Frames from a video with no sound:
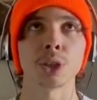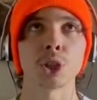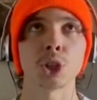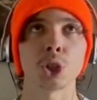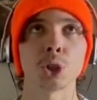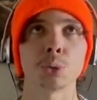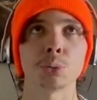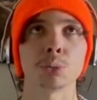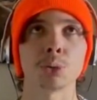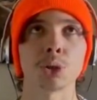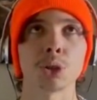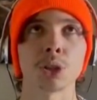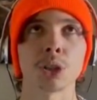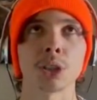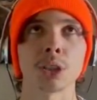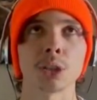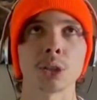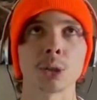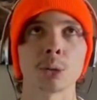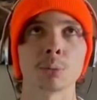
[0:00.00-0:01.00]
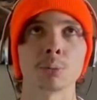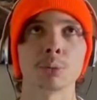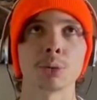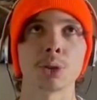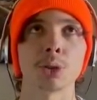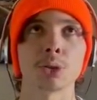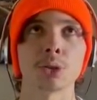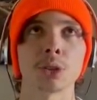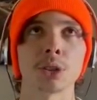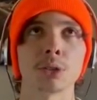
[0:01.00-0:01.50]
schmuny little
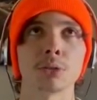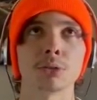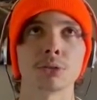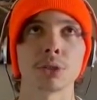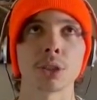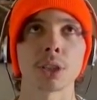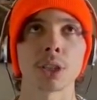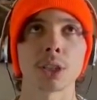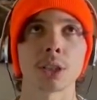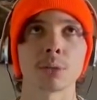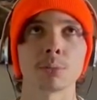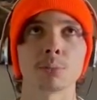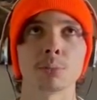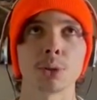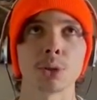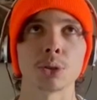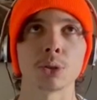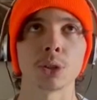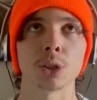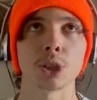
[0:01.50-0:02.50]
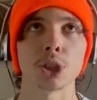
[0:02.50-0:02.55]
puny fucking puny